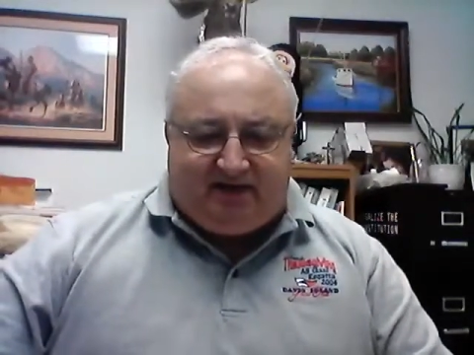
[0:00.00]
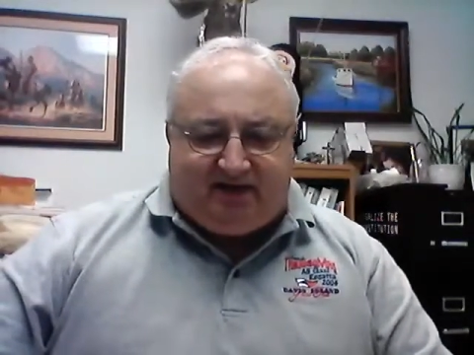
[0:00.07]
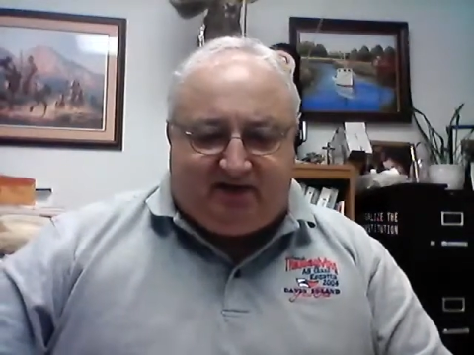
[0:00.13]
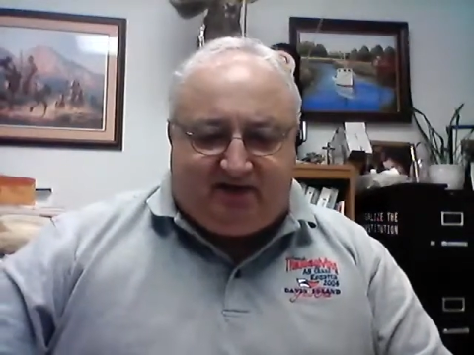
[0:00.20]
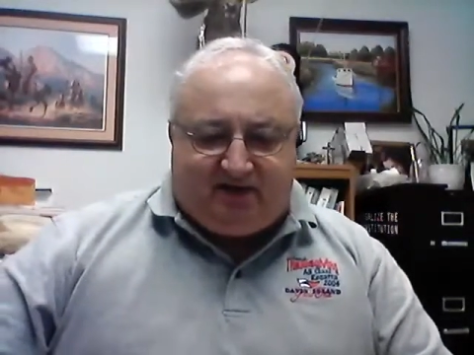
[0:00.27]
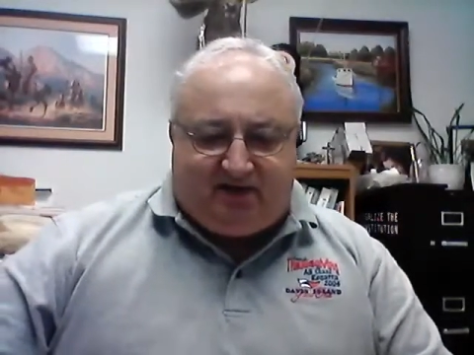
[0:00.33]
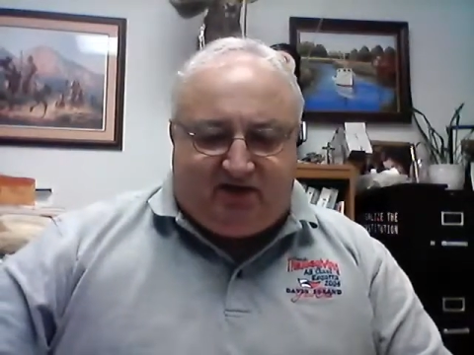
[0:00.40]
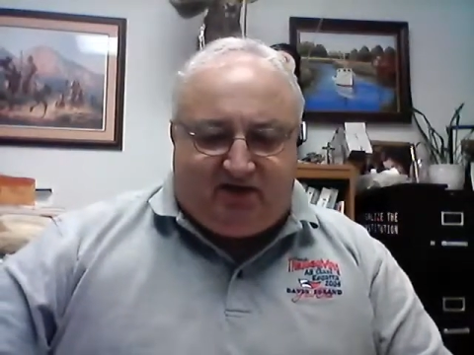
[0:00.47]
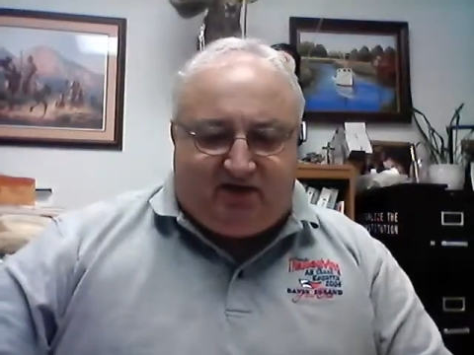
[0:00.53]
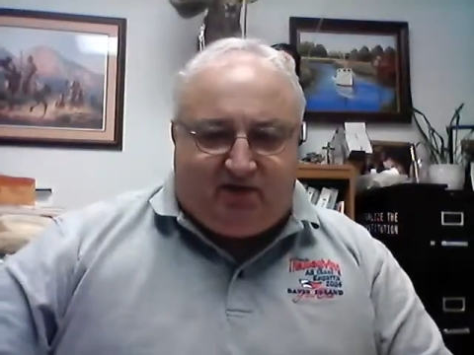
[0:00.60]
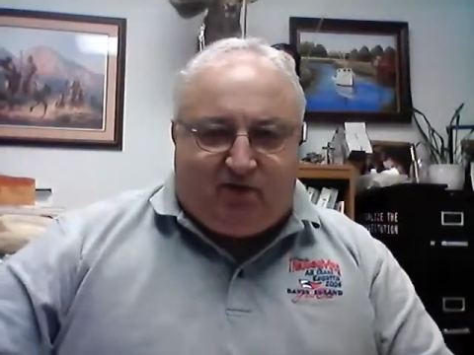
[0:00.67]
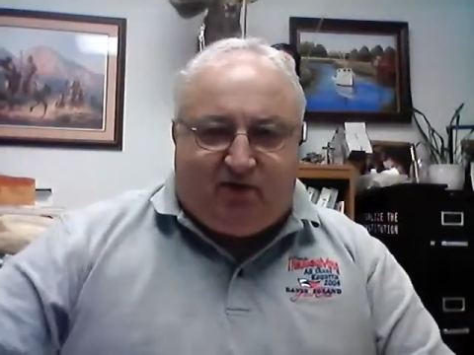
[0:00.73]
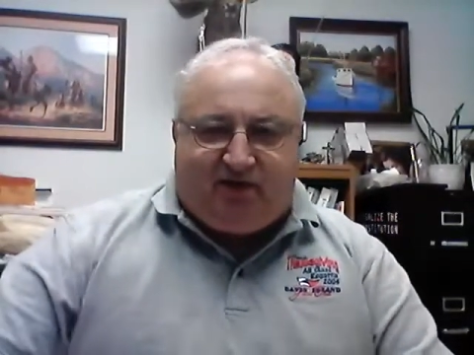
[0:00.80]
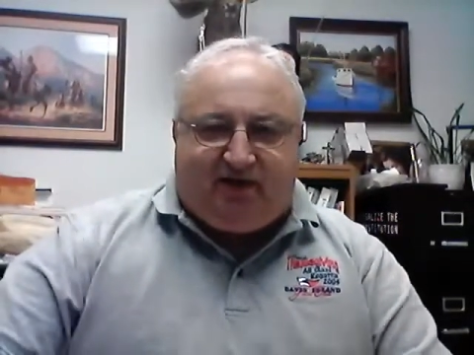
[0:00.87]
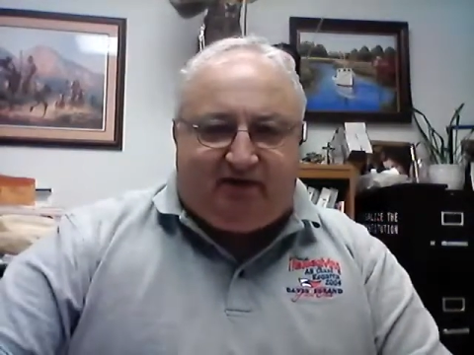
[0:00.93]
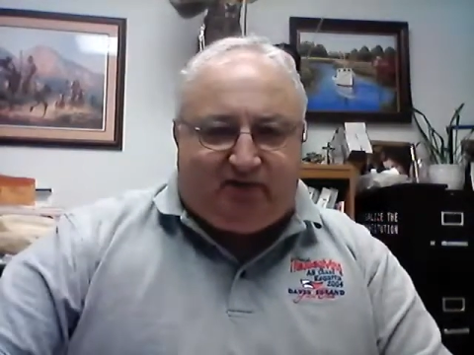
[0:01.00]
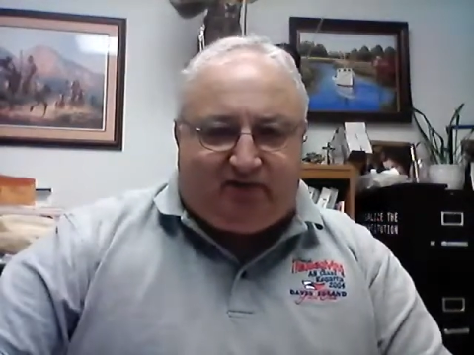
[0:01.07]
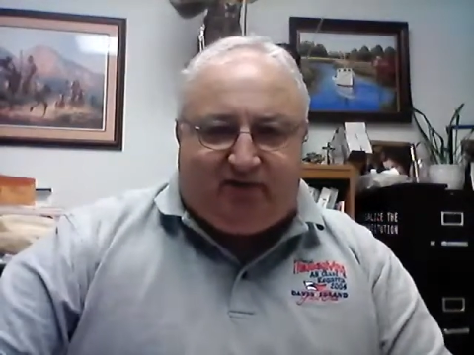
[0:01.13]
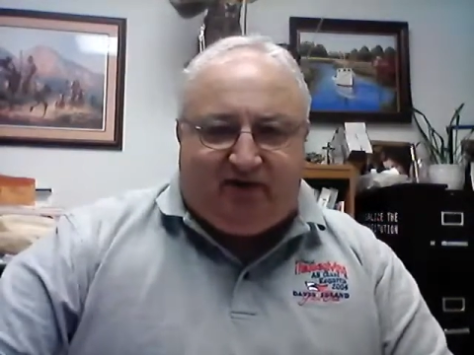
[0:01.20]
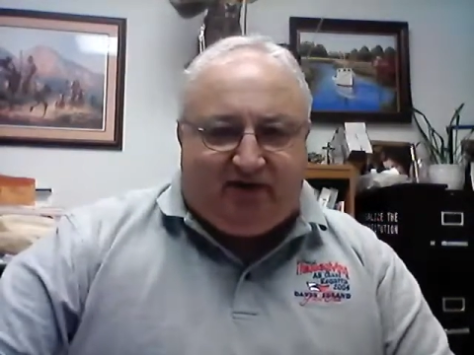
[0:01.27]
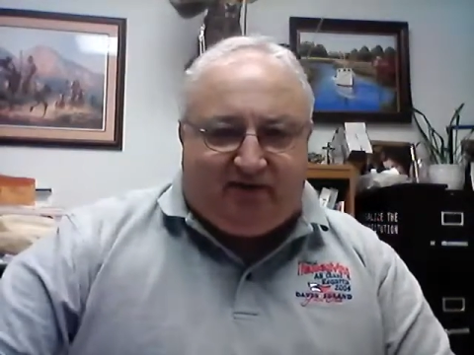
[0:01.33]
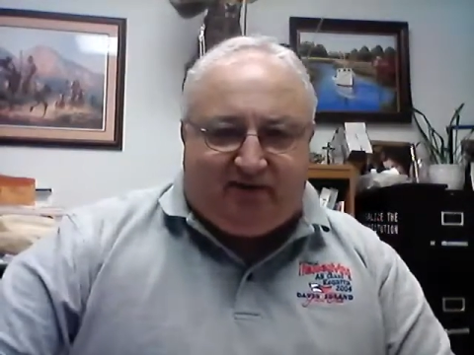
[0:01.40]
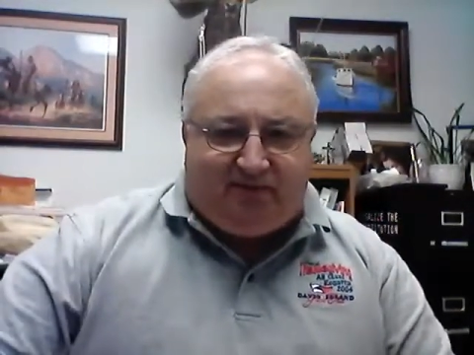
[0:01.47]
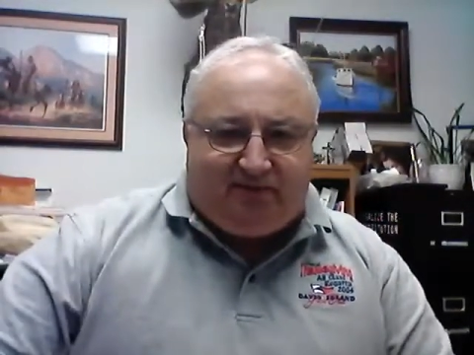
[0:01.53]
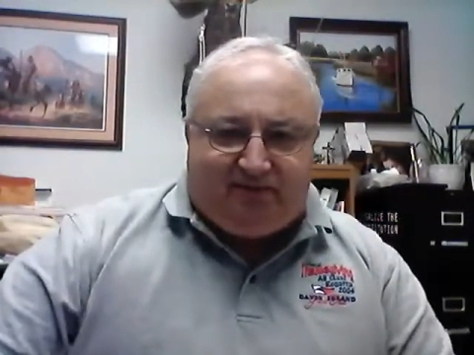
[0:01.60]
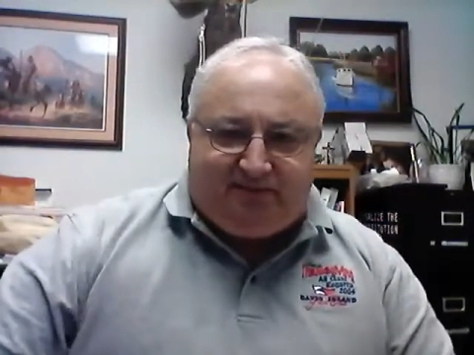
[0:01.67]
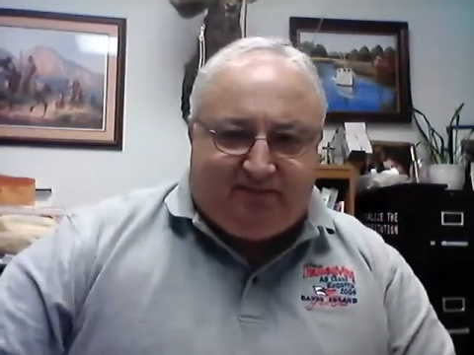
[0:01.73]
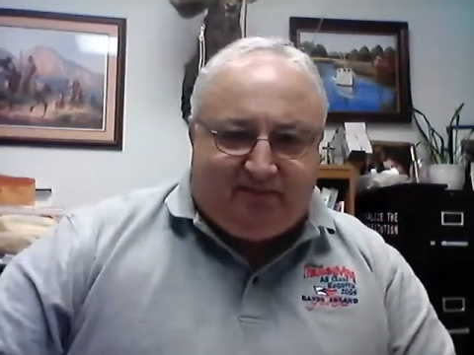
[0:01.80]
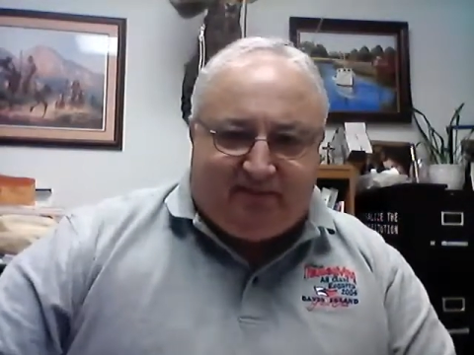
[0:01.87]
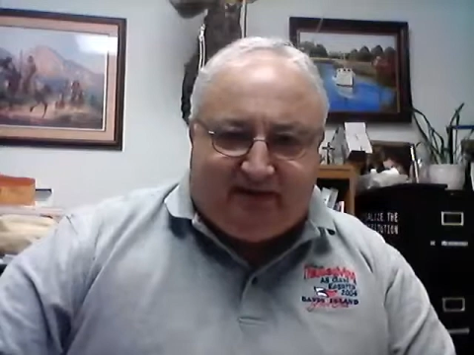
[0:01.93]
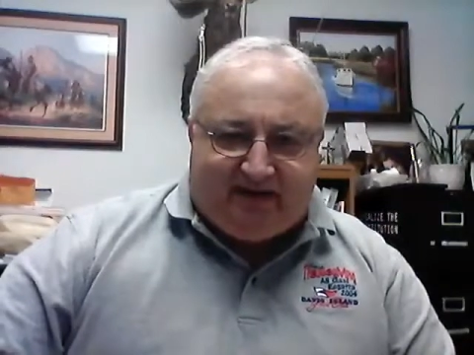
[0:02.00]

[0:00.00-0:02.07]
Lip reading: the coin of the realm,